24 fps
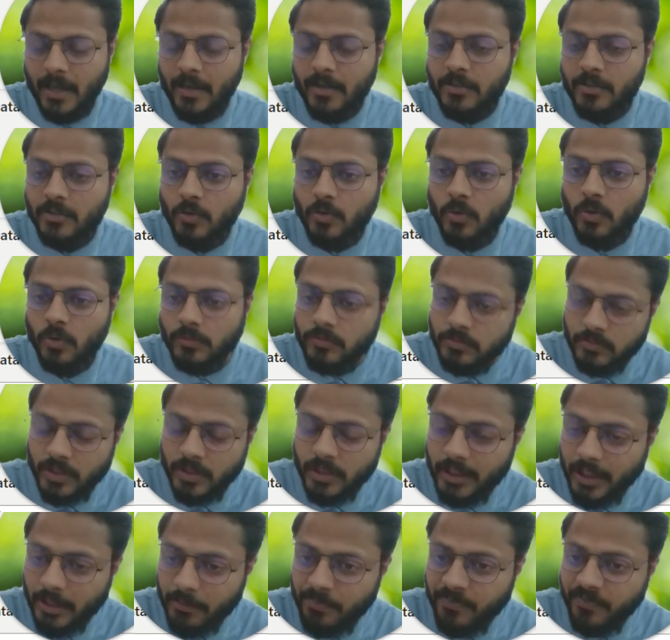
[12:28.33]
So the
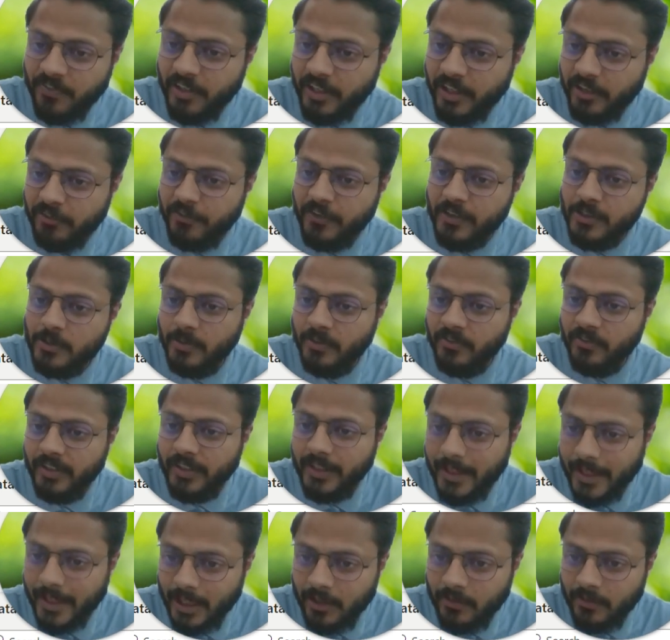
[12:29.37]
difference between
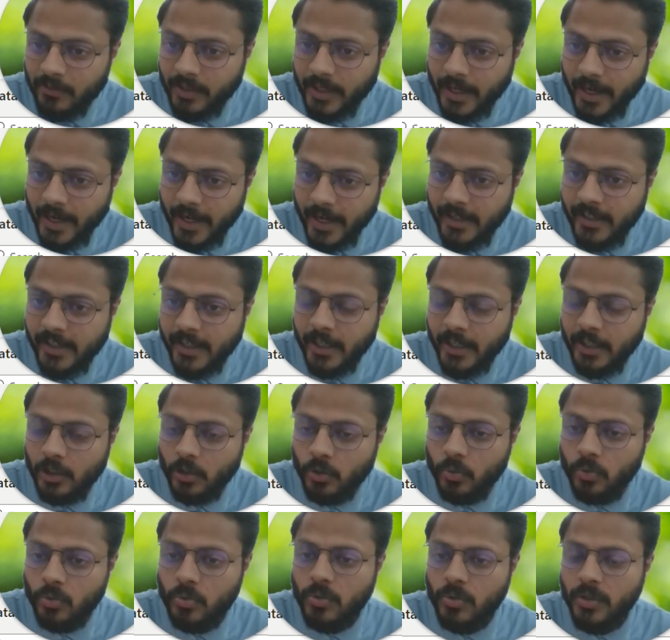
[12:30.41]
date 1 and date
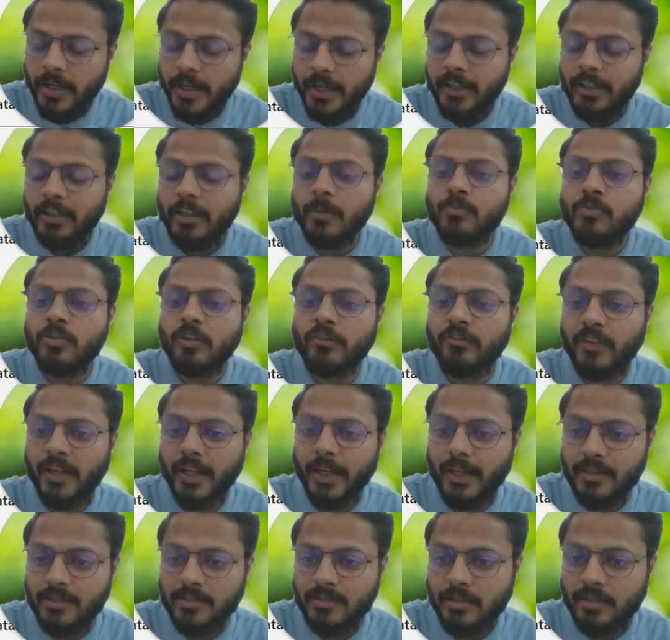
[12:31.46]
2 in terms of
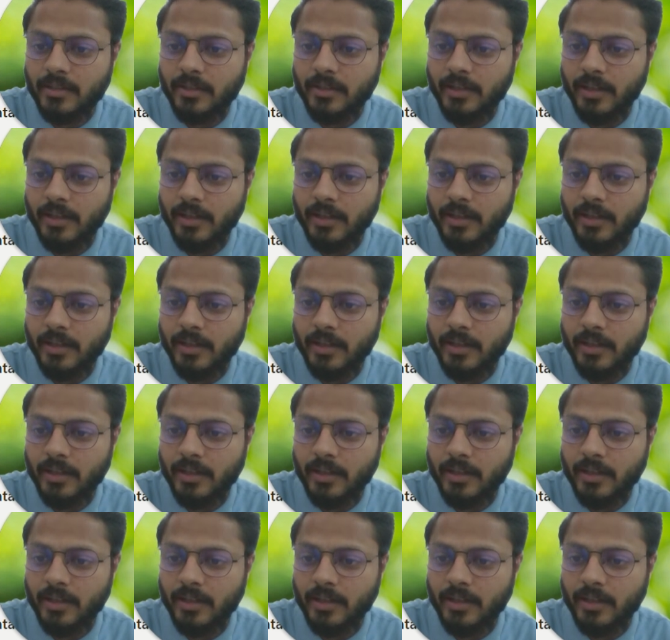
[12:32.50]
days,